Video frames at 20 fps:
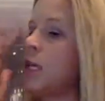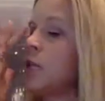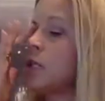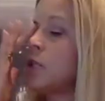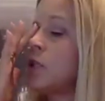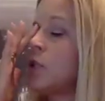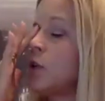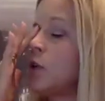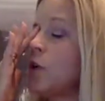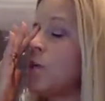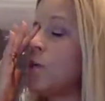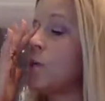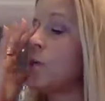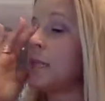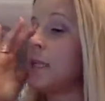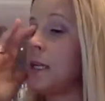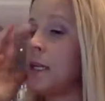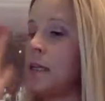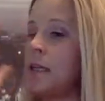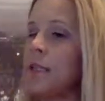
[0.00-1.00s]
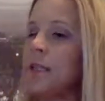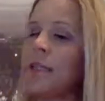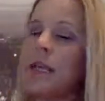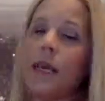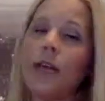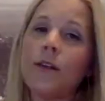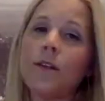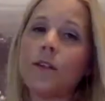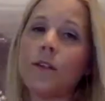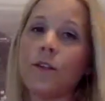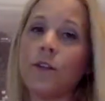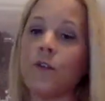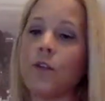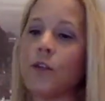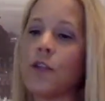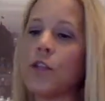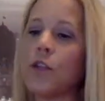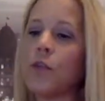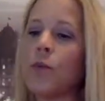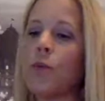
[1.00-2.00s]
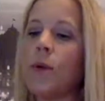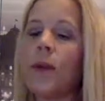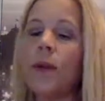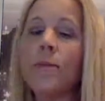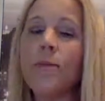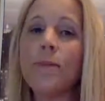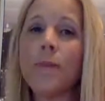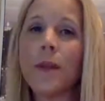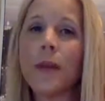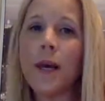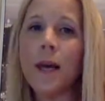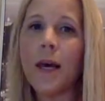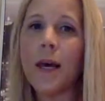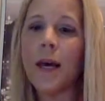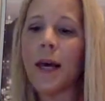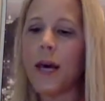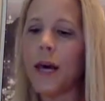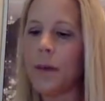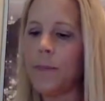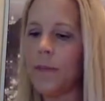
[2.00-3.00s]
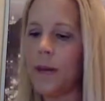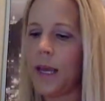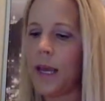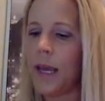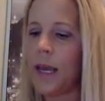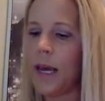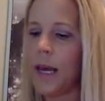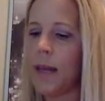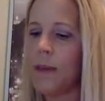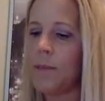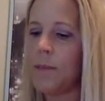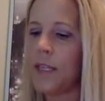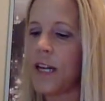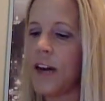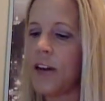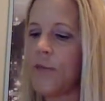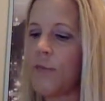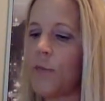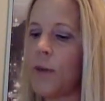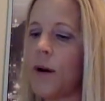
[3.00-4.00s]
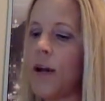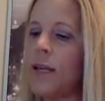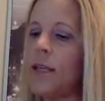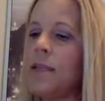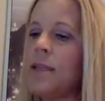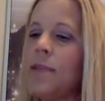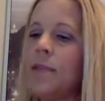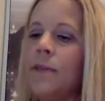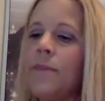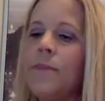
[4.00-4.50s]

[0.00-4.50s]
gets 30% of the sales in free jewelry, up to 8 items at half price.